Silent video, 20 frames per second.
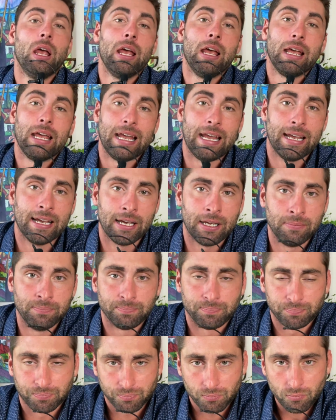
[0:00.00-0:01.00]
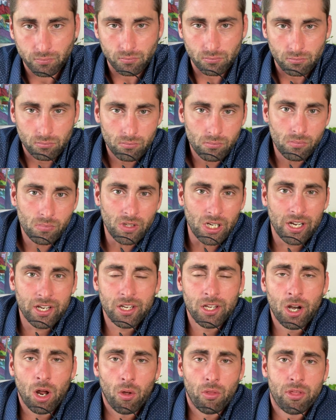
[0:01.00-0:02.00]
And,
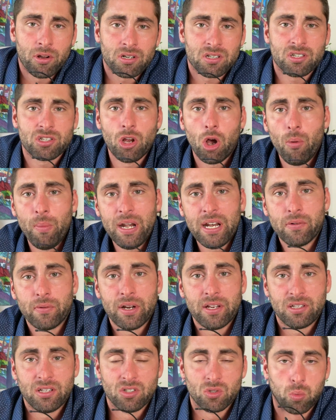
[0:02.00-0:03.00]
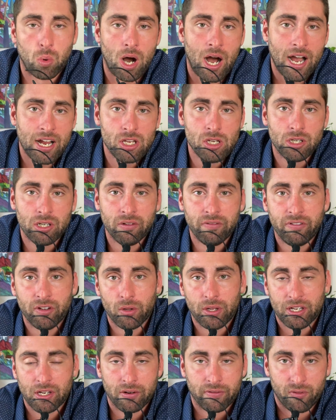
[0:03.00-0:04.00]
there's so many reasons why you can feel
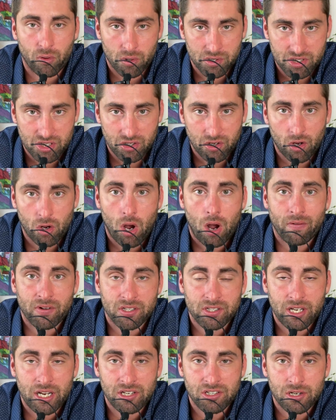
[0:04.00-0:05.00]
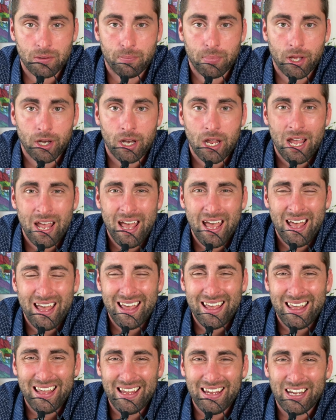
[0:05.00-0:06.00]
like you're forcing a conversation, but,
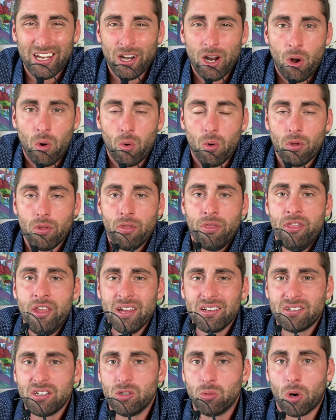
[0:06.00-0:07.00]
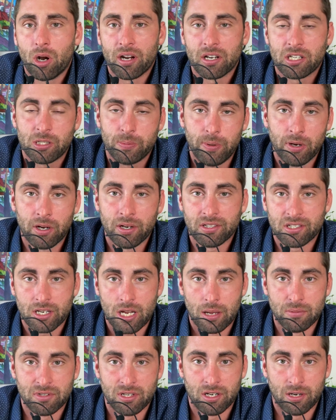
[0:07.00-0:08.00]
this is where experience
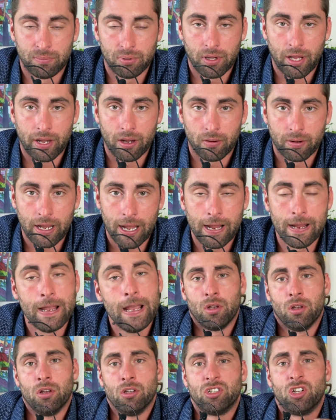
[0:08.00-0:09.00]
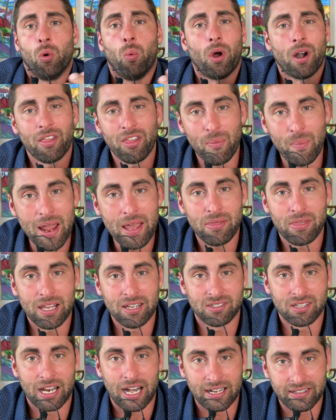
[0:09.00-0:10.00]
comes into play, okay? So one of the main
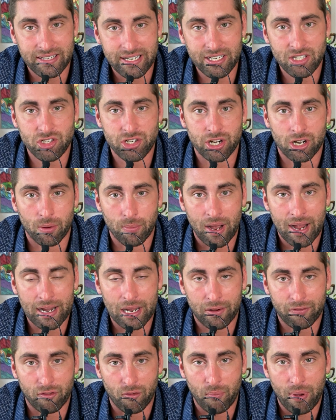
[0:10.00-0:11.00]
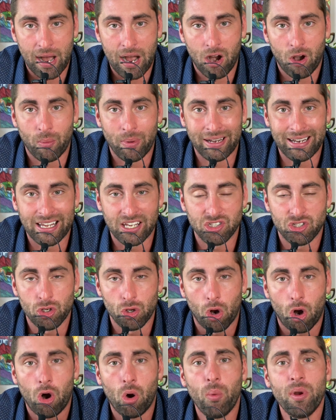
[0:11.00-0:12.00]
things that I teach here at My Alpha Empowerment is
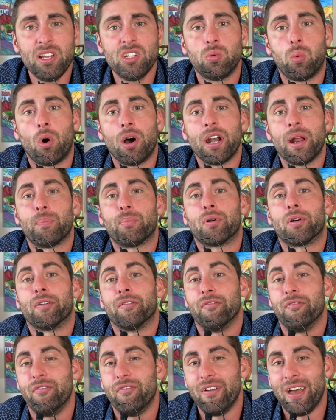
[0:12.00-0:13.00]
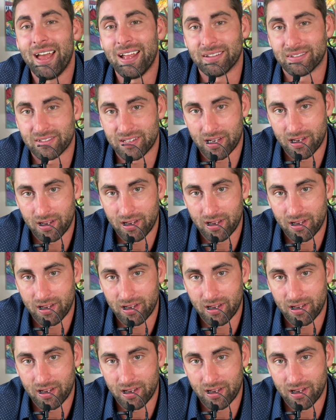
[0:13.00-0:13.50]
you always want to prevent